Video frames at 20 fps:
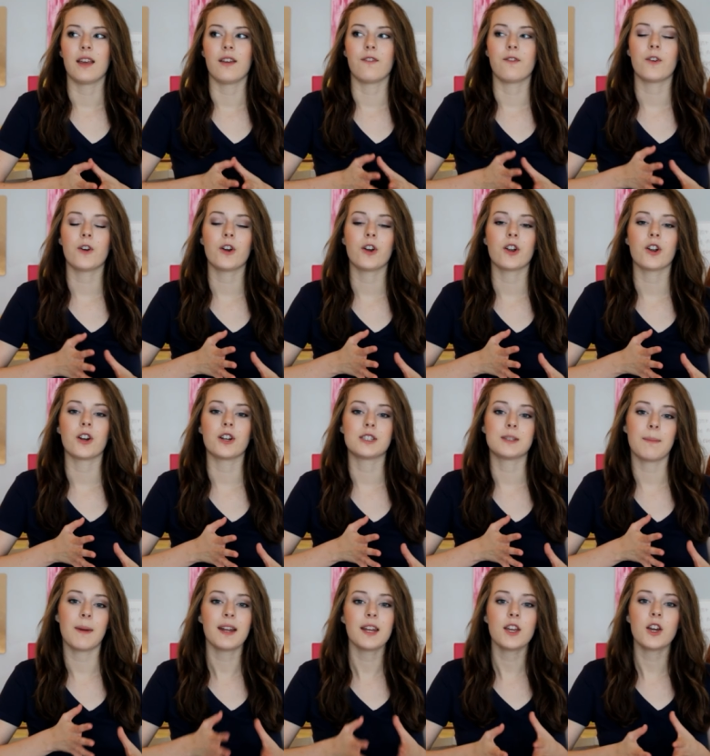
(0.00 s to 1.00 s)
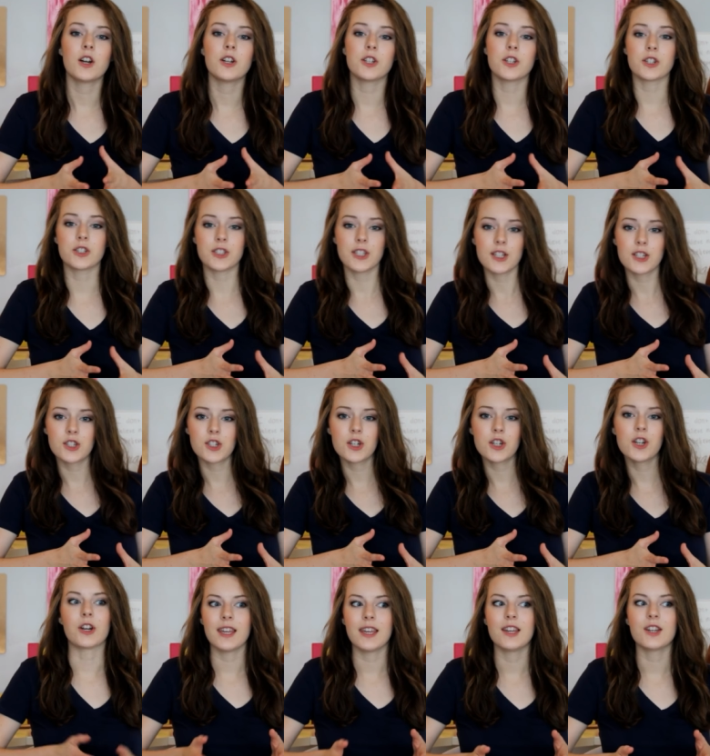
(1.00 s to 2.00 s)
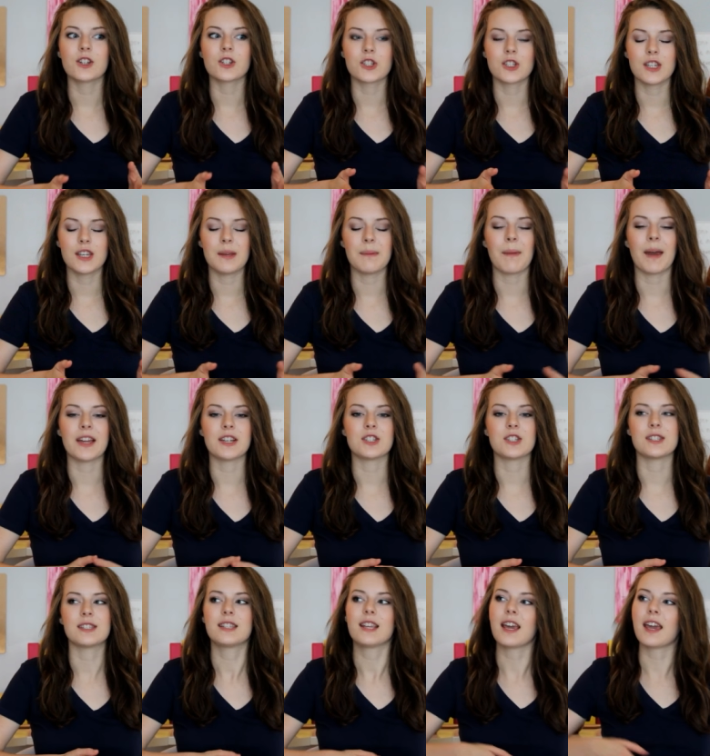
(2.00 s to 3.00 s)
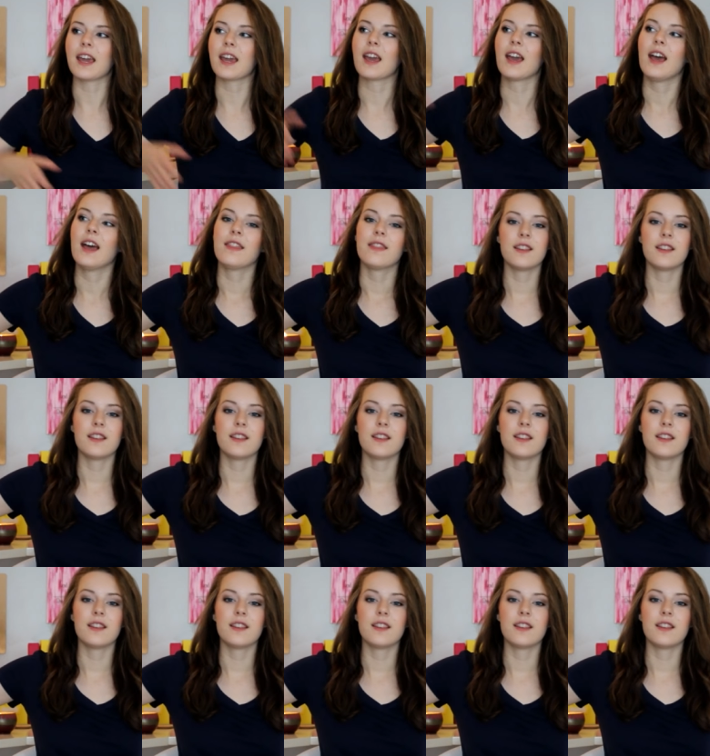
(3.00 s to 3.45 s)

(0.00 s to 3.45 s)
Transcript: for depending on your teacher, he or she might just say,